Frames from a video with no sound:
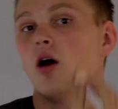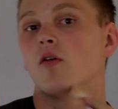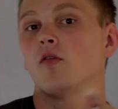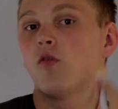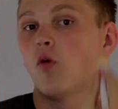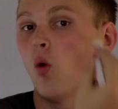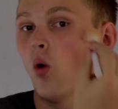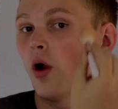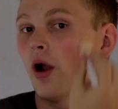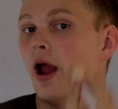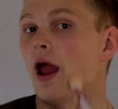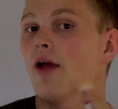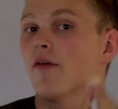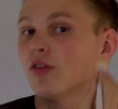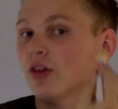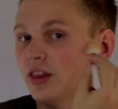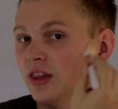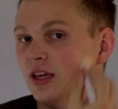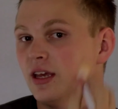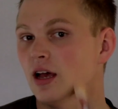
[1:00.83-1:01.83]
for
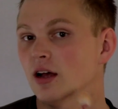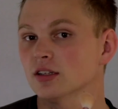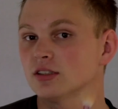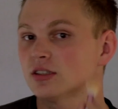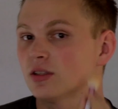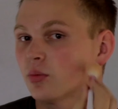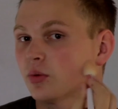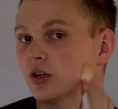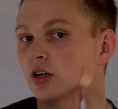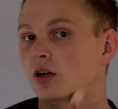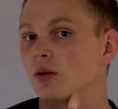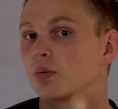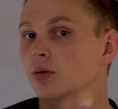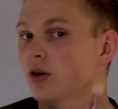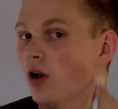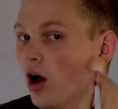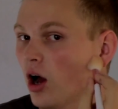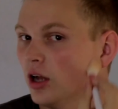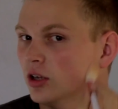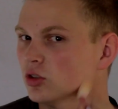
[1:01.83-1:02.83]
everything else that we're gonna put
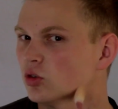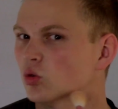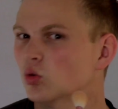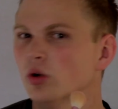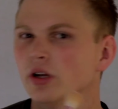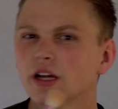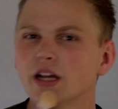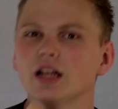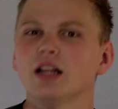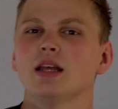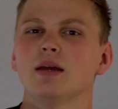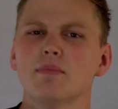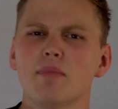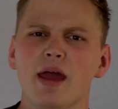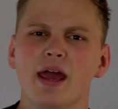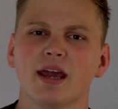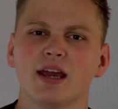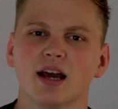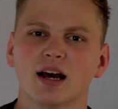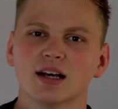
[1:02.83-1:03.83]
on to really
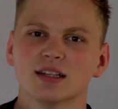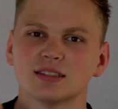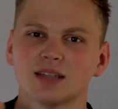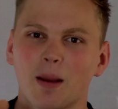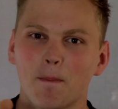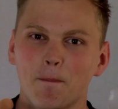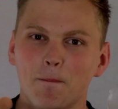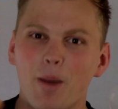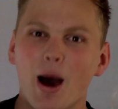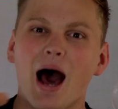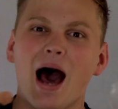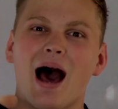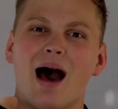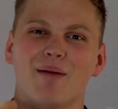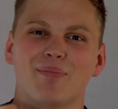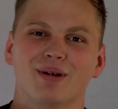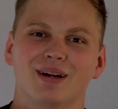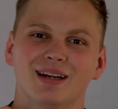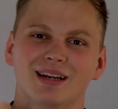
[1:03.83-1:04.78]
make us pop.